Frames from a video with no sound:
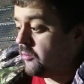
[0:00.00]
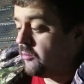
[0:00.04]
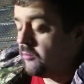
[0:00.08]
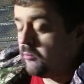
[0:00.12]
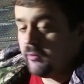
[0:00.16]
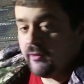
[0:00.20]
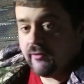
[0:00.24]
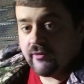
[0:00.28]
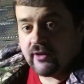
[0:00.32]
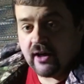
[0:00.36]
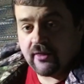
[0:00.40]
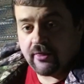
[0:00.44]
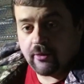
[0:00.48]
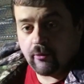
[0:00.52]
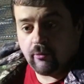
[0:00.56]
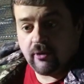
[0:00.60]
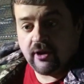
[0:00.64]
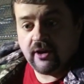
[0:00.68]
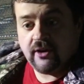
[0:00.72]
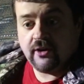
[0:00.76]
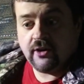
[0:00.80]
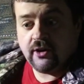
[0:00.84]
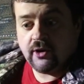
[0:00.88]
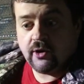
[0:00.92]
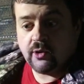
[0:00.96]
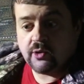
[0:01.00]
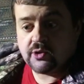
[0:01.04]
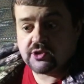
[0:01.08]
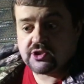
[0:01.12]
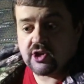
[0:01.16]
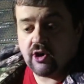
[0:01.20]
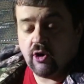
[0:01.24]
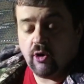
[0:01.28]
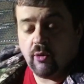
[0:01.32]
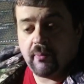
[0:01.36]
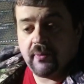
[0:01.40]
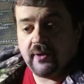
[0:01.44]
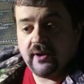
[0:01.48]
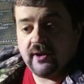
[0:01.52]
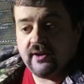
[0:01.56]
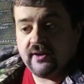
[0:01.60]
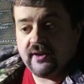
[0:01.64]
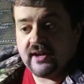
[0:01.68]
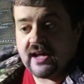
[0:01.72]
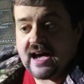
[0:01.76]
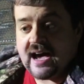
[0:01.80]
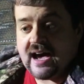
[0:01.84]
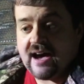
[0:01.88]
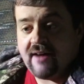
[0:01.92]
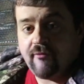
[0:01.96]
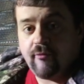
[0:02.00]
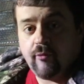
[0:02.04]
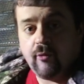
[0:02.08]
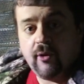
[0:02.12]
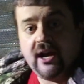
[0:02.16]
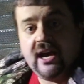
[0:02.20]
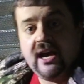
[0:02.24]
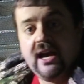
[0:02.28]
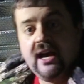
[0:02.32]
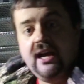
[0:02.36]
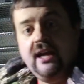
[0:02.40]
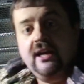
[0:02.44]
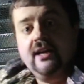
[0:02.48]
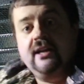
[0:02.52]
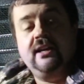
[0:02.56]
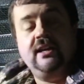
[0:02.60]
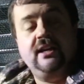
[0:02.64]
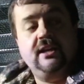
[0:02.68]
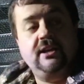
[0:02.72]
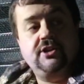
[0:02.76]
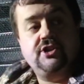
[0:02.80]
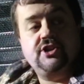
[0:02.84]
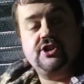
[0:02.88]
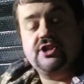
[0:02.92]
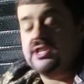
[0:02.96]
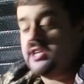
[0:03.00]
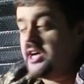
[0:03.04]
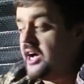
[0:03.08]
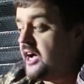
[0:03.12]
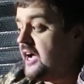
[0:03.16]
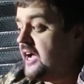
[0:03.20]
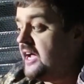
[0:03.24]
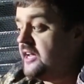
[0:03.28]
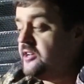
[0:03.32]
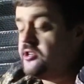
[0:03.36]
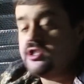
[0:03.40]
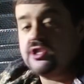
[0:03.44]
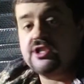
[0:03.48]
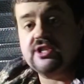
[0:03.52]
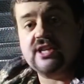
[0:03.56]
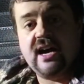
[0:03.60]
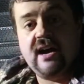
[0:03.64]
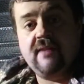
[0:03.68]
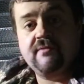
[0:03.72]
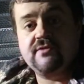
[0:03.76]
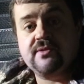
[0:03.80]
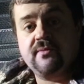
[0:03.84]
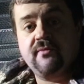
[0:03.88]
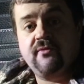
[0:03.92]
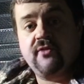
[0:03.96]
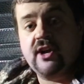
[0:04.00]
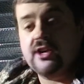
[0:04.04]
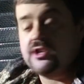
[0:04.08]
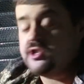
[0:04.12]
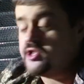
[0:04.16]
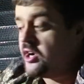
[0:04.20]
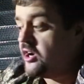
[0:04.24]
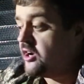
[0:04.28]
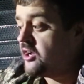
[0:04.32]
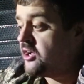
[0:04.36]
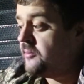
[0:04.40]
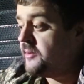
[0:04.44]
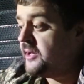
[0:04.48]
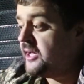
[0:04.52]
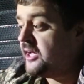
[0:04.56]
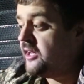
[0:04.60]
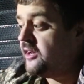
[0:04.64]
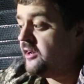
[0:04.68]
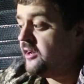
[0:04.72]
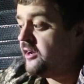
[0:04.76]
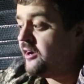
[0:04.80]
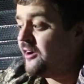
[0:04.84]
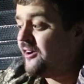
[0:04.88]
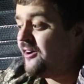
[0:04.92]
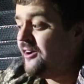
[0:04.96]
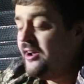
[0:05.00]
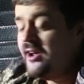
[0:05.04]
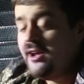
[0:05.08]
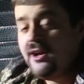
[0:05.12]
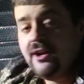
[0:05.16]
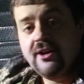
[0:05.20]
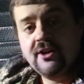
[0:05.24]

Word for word: We've got the windows opened halfway each side just to have some fresh air coming in here.